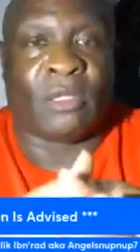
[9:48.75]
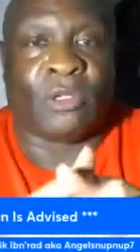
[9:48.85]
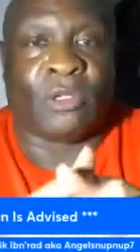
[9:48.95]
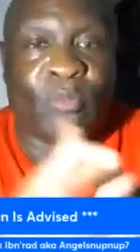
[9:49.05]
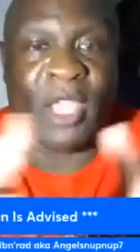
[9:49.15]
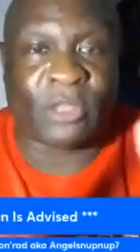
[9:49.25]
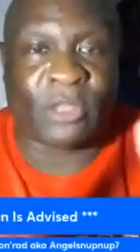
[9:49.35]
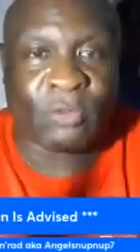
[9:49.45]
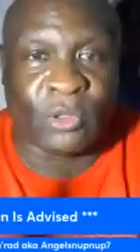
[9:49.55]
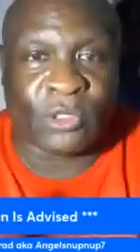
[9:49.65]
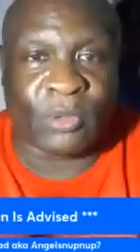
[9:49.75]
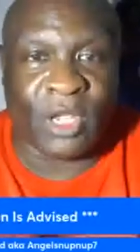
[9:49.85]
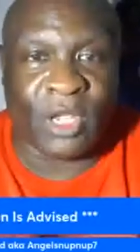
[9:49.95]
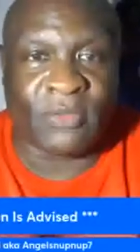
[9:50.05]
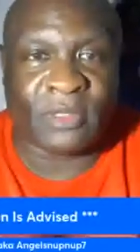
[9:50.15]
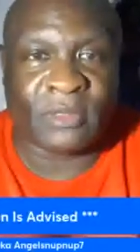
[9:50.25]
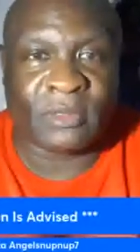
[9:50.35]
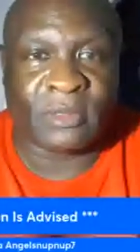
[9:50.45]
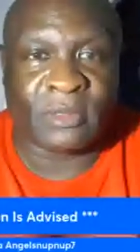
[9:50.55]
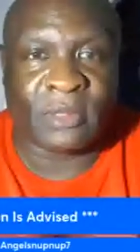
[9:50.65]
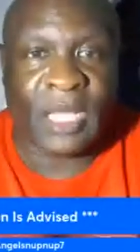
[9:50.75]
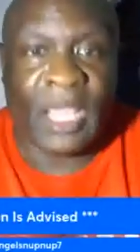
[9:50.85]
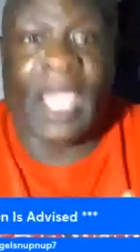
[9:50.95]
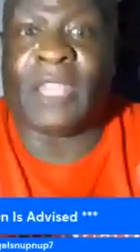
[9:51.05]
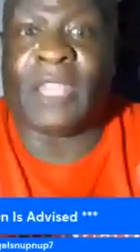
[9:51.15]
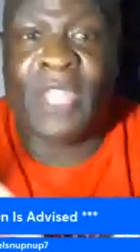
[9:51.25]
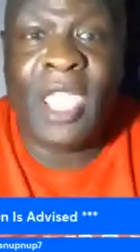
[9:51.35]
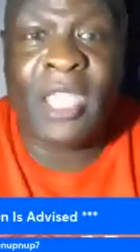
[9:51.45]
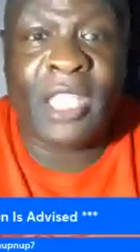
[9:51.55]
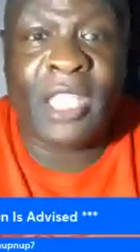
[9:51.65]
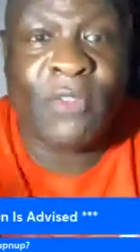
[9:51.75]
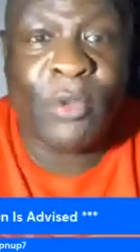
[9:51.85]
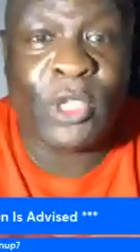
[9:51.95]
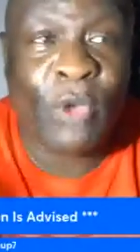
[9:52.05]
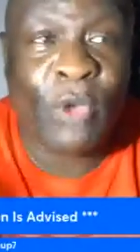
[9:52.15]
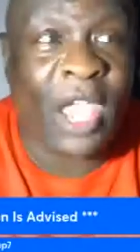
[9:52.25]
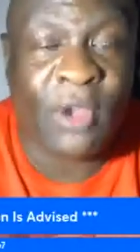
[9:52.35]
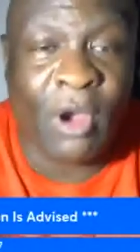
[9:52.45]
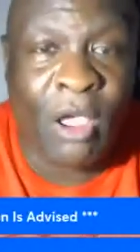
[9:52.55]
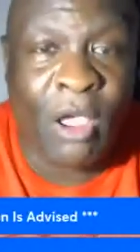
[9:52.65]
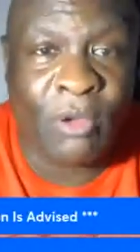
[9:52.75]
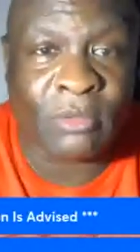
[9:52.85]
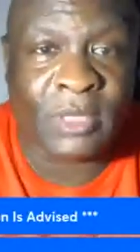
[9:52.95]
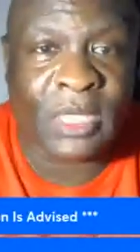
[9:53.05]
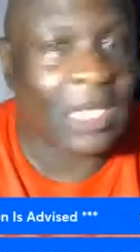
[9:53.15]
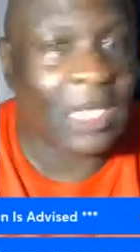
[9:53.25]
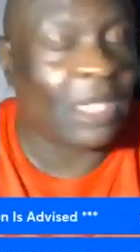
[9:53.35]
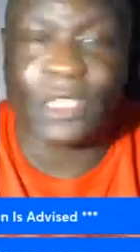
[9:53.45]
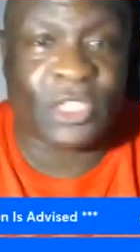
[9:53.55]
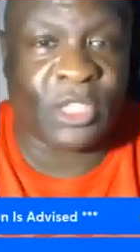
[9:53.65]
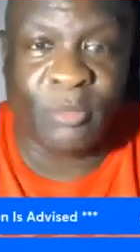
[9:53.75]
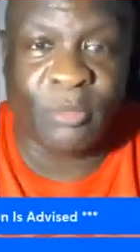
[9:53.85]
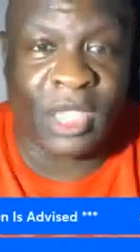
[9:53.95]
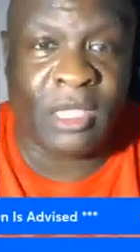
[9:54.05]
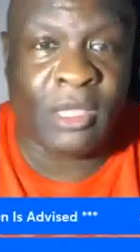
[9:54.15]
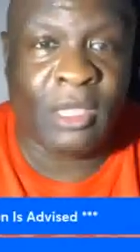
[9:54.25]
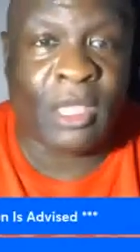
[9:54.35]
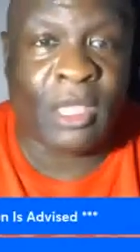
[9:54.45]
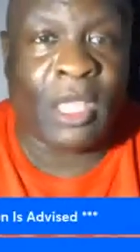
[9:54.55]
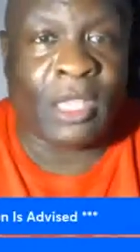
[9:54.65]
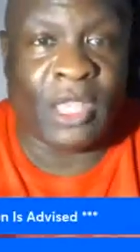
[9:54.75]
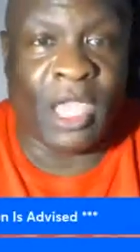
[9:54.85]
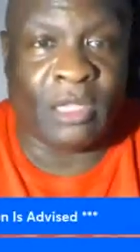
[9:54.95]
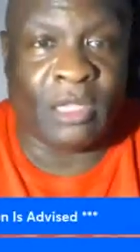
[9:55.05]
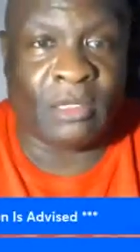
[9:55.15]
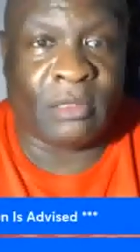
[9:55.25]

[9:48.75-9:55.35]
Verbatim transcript: You make the rules, whatever. And then, even when you have your own, doesn't mean that.